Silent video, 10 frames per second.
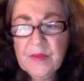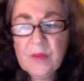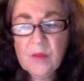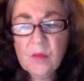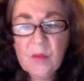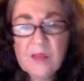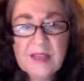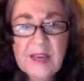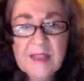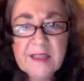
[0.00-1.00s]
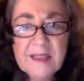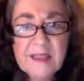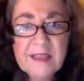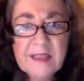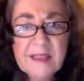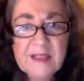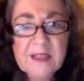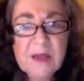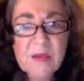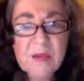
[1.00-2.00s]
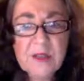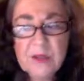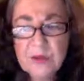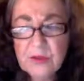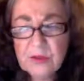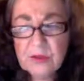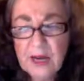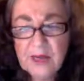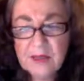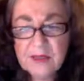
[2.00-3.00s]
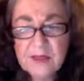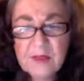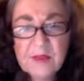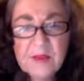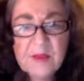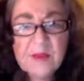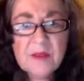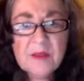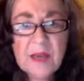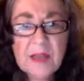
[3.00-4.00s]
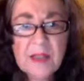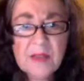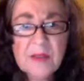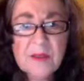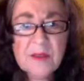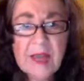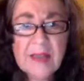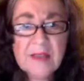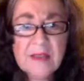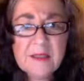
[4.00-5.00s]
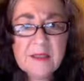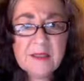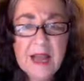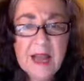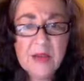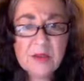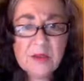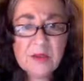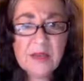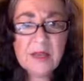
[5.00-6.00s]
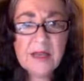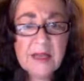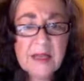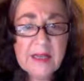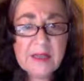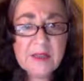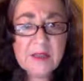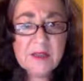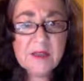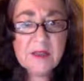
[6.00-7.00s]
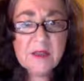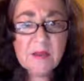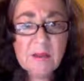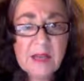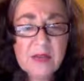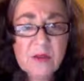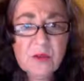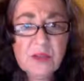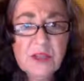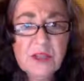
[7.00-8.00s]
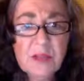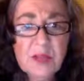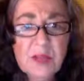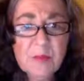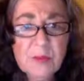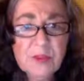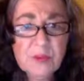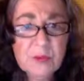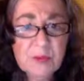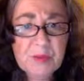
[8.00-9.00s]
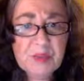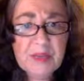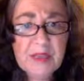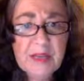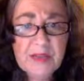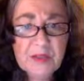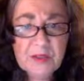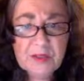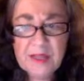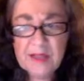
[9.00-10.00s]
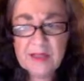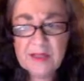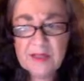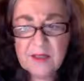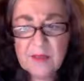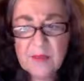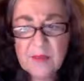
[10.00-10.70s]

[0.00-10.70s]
once that is cleared, then we utilize color, light, sound, and medical Qigong prescription exercises